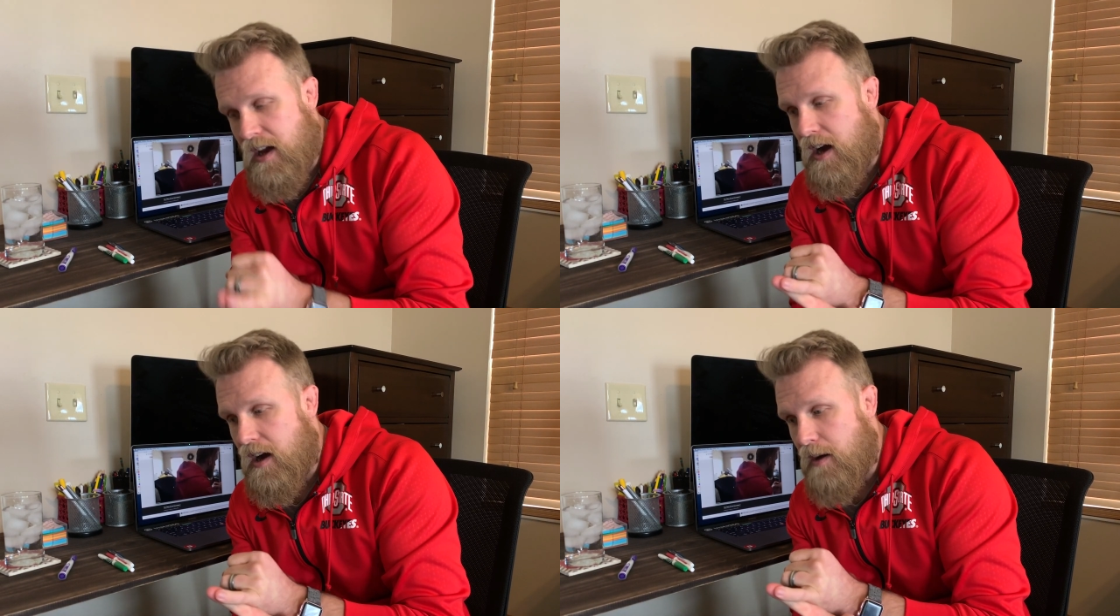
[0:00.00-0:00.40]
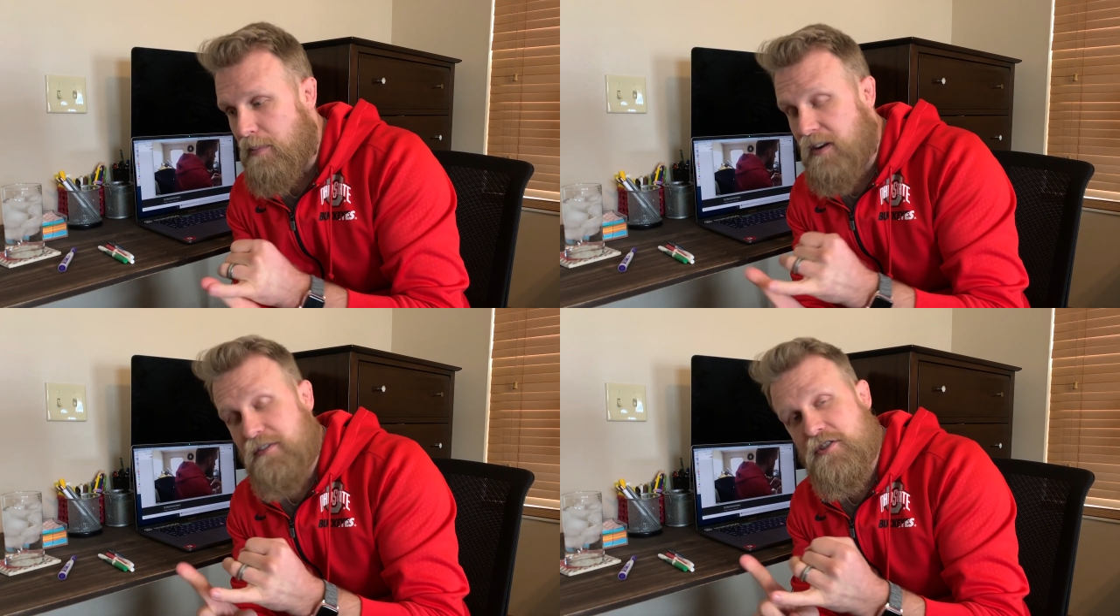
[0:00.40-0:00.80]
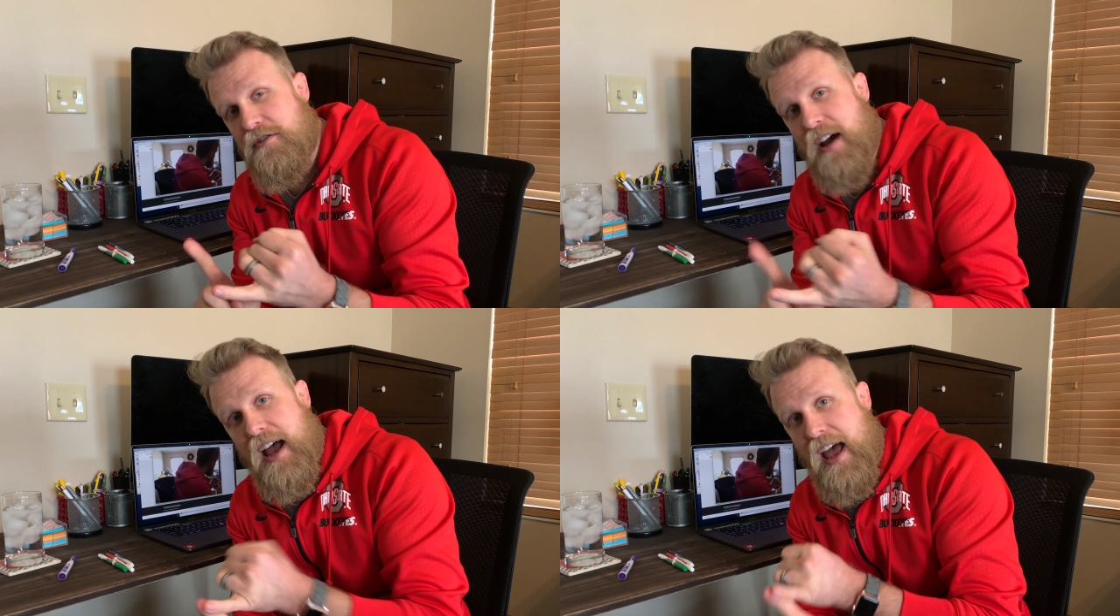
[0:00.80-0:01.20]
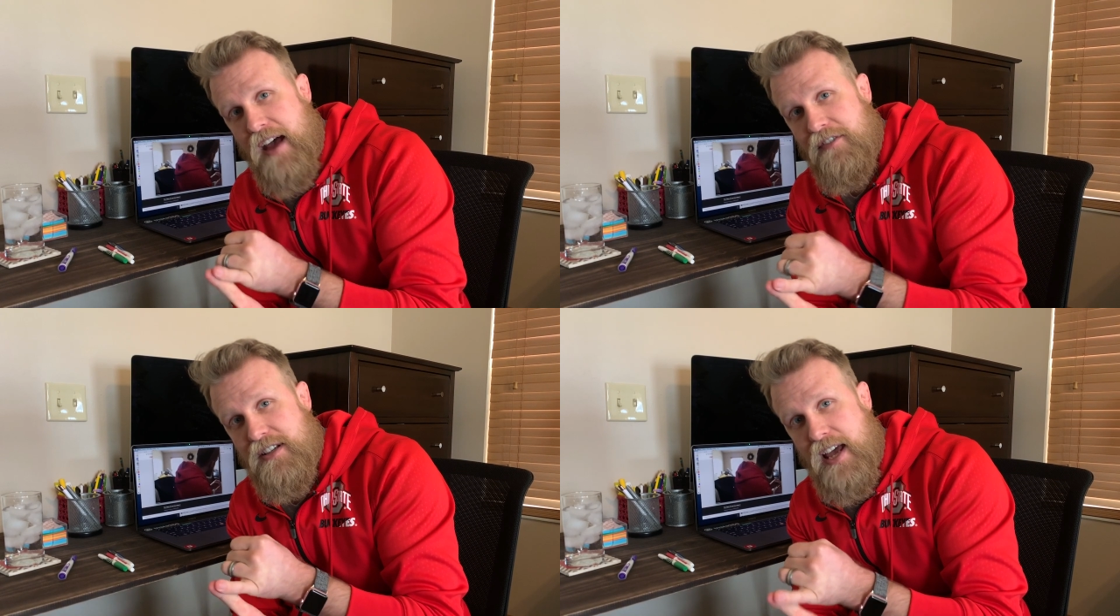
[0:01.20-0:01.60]
But if you do not
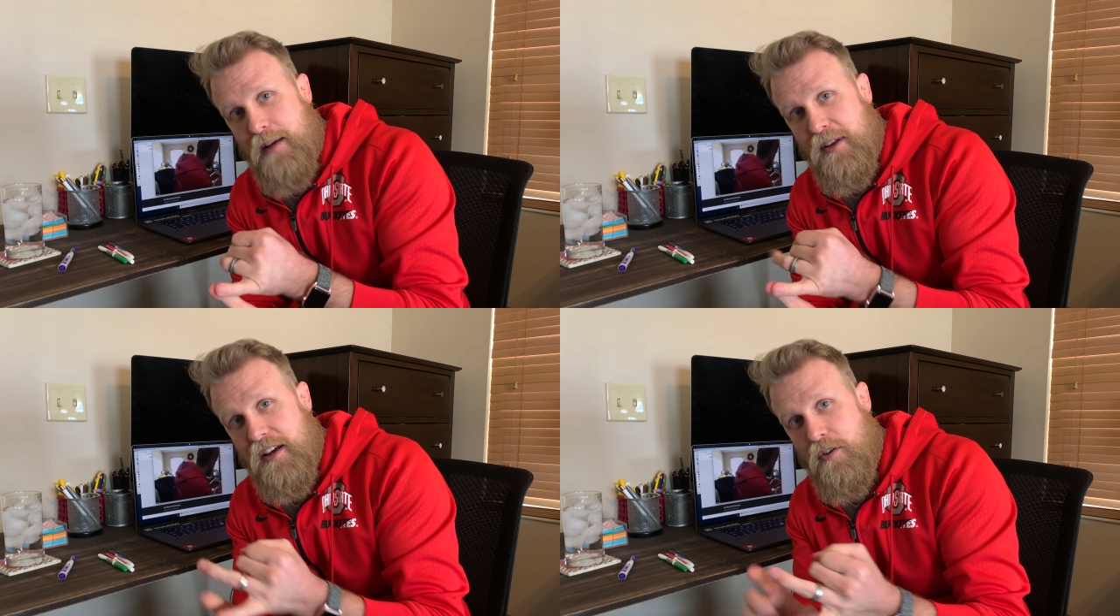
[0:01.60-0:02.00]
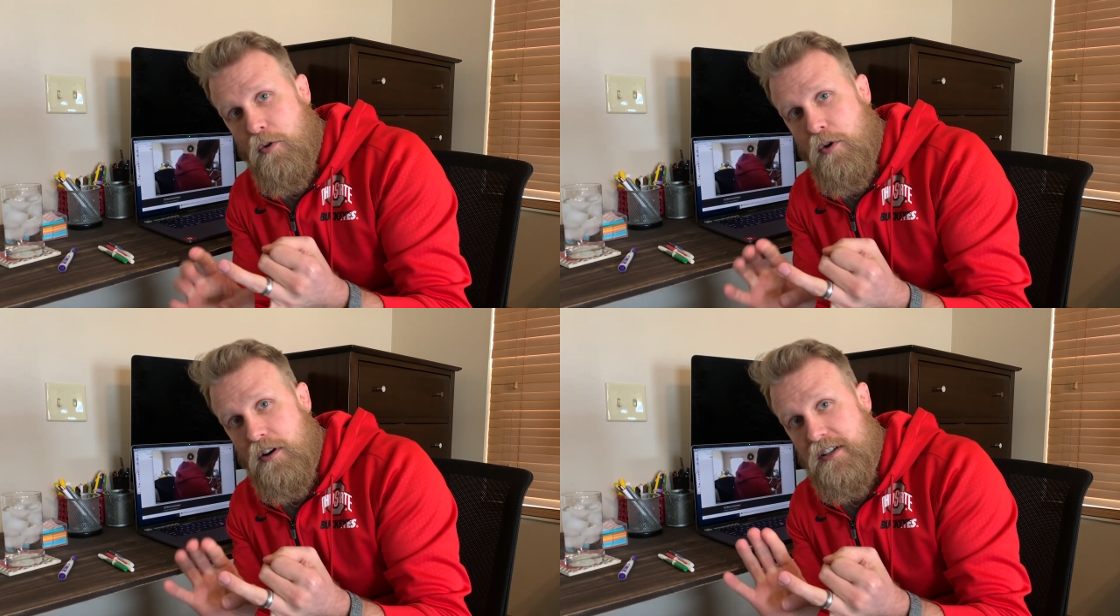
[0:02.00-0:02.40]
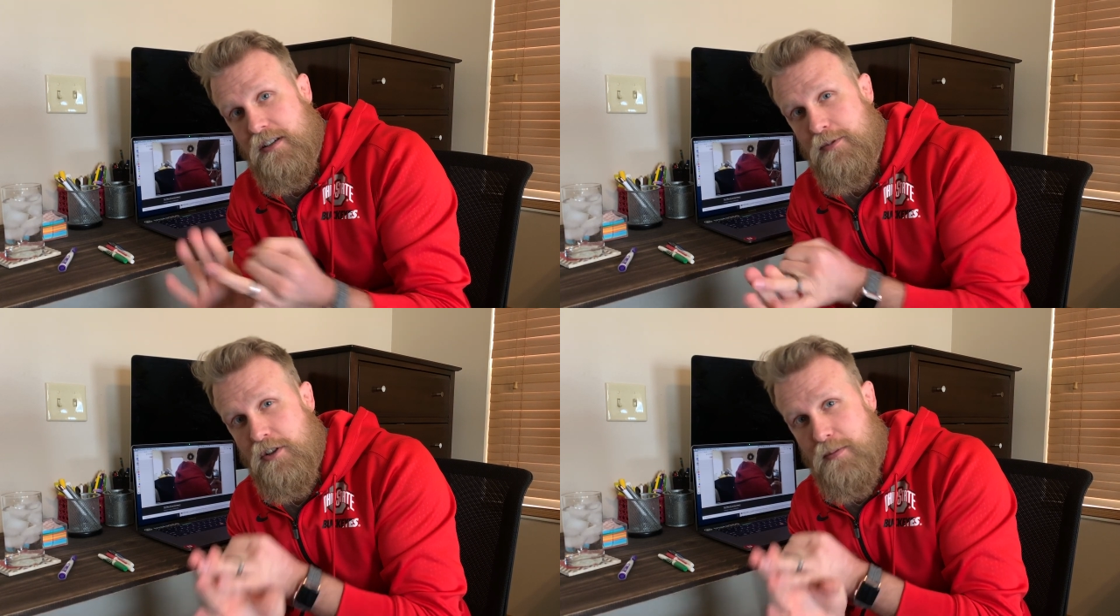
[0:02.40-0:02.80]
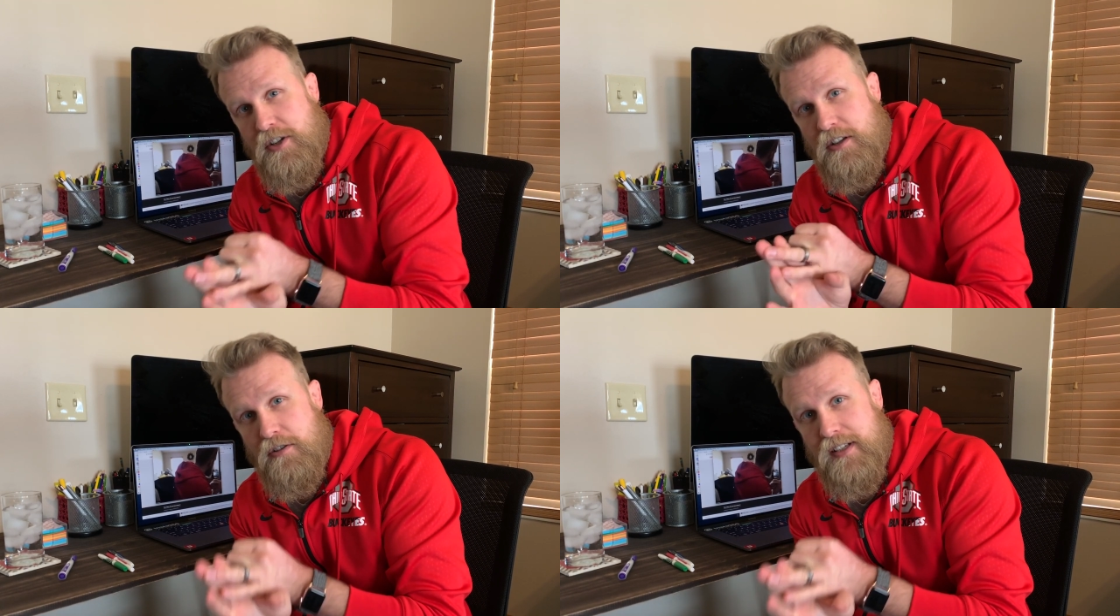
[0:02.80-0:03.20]
have a tablet or a
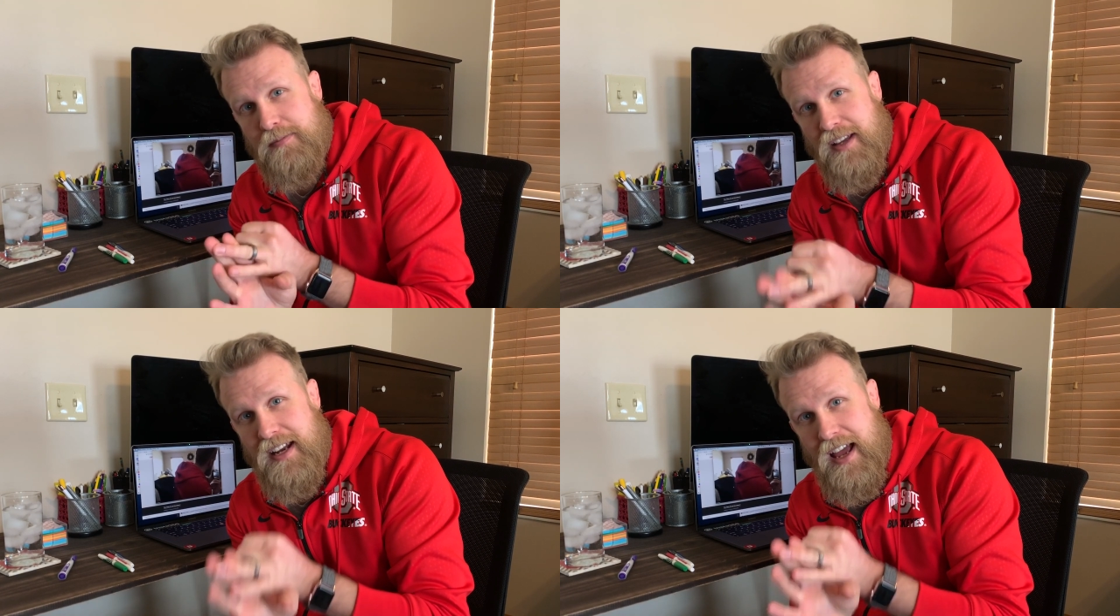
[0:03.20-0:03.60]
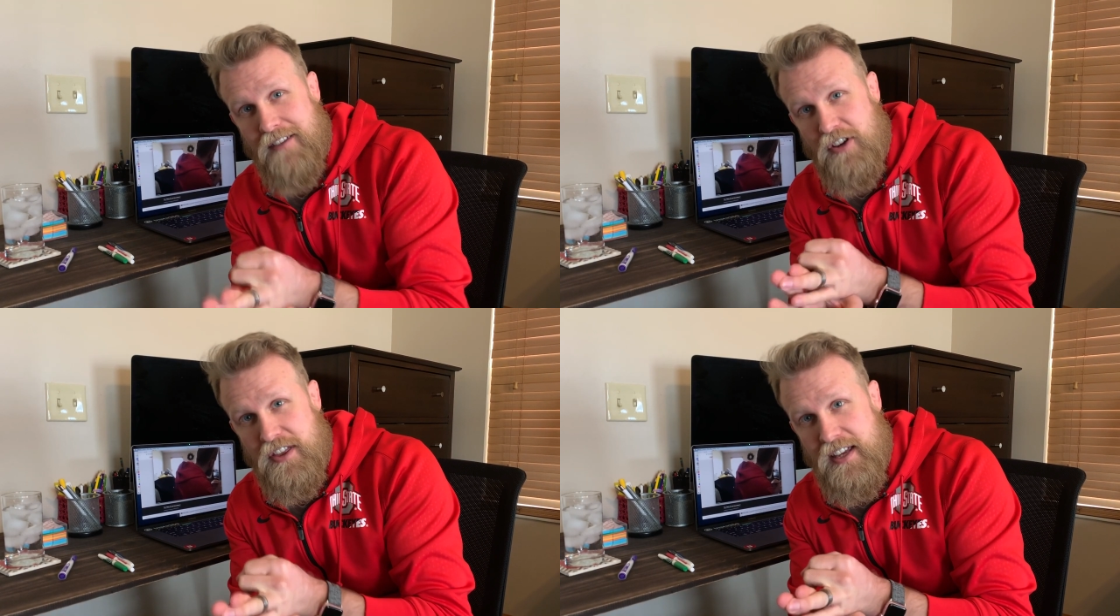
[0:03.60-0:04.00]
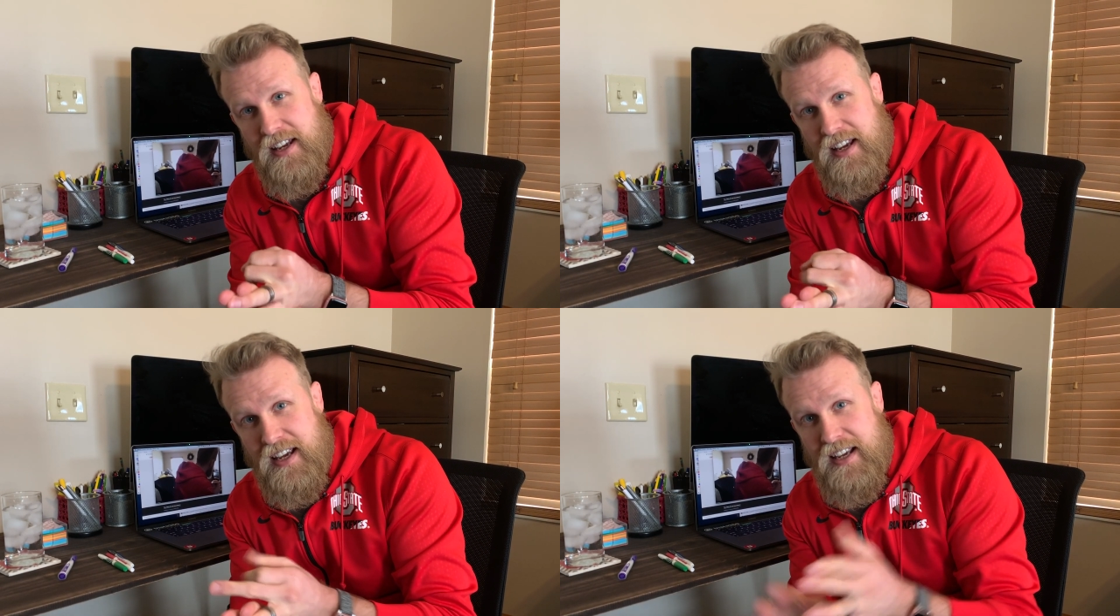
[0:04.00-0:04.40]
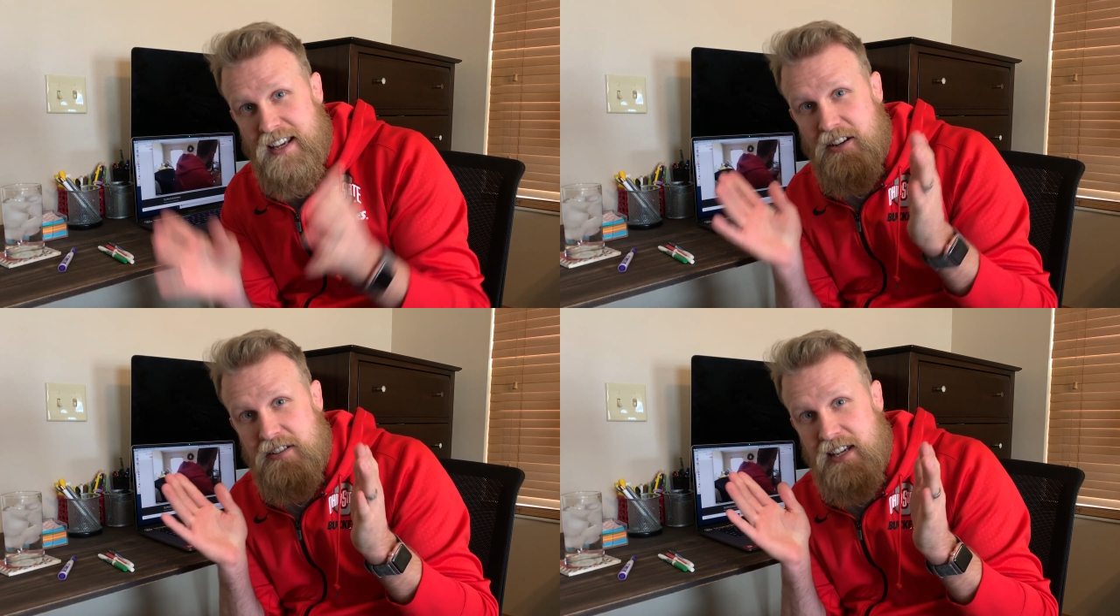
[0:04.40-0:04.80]
subscription to Explain Everything,
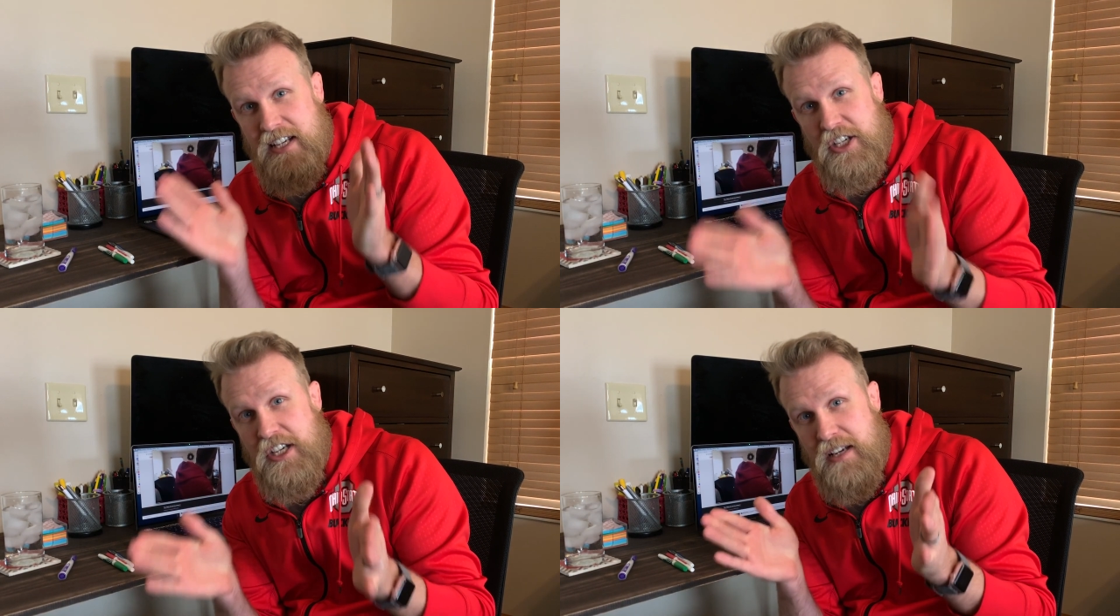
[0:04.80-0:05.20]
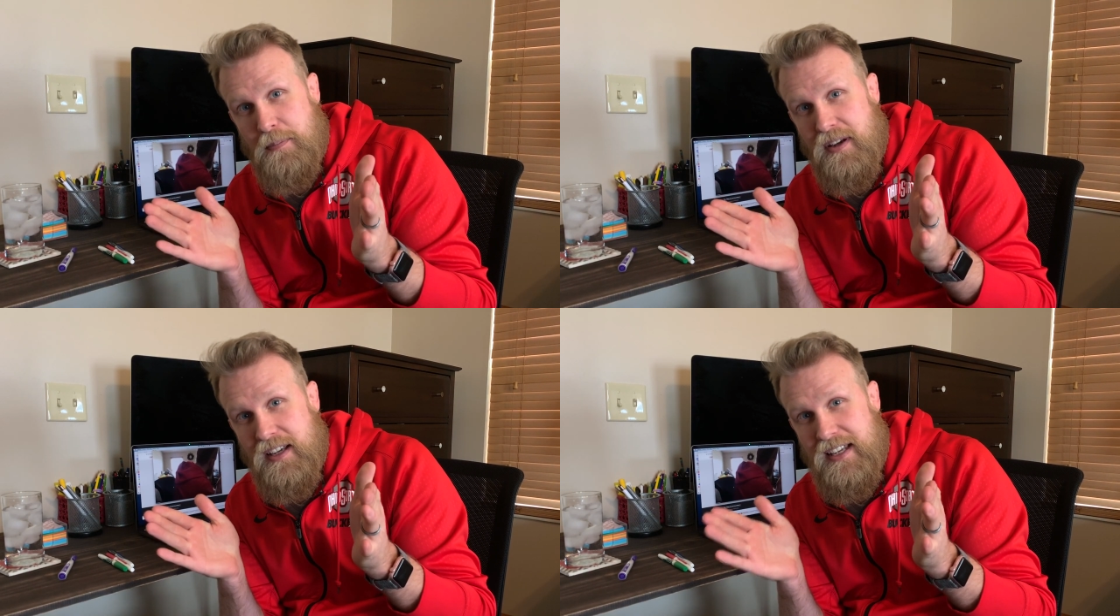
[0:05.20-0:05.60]
here's a cheap,